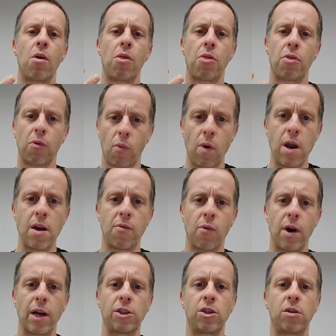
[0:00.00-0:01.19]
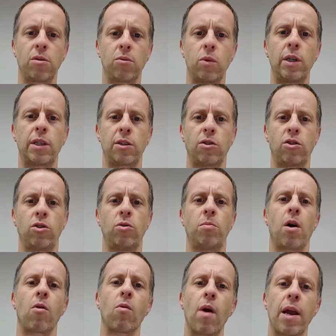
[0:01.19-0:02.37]
3 of which we consume on
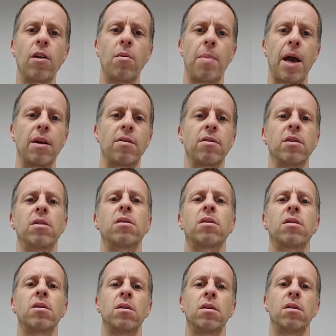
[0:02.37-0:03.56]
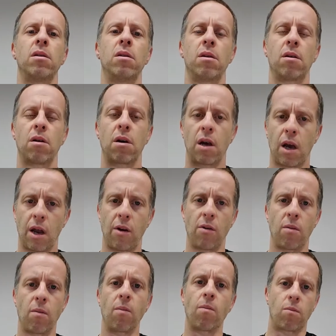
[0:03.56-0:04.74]
a regular basis
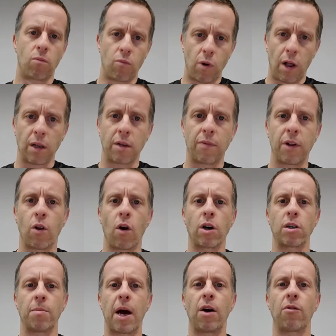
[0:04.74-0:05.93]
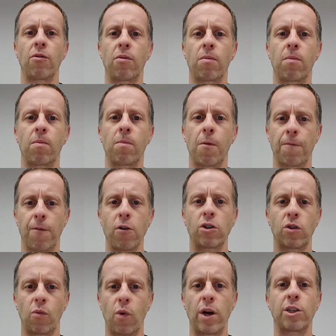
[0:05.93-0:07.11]
in relatively large amounts. The first
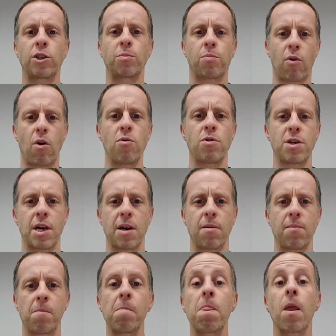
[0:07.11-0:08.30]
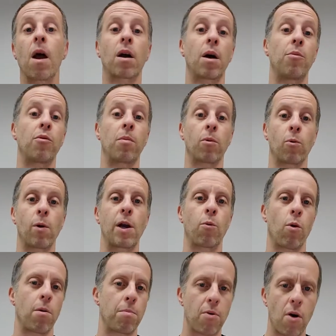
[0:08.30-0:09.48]
of which is protein. It comes from the Greek
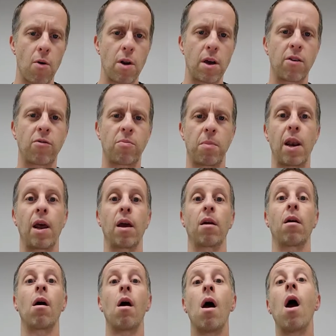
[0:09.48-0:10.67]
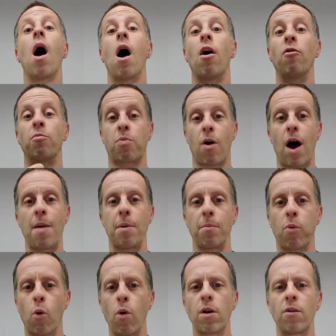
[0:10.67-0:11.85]
word proteus, meaning of prime
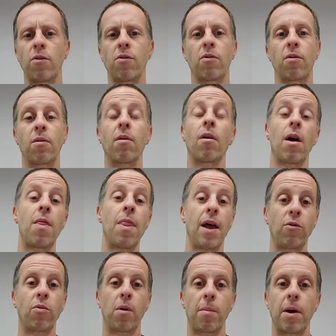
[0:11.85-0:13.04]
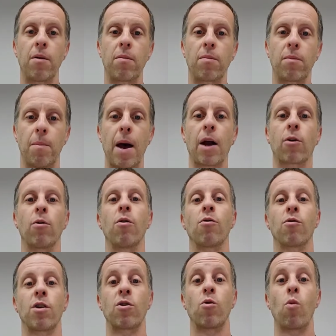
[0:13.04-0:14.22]
importance. All right, that's going to be
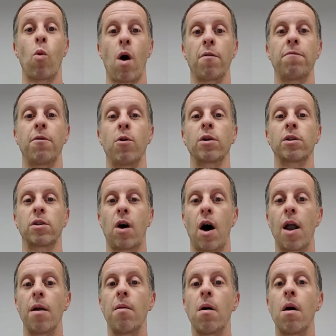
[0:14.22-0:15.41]
macronutrient you want to focus on.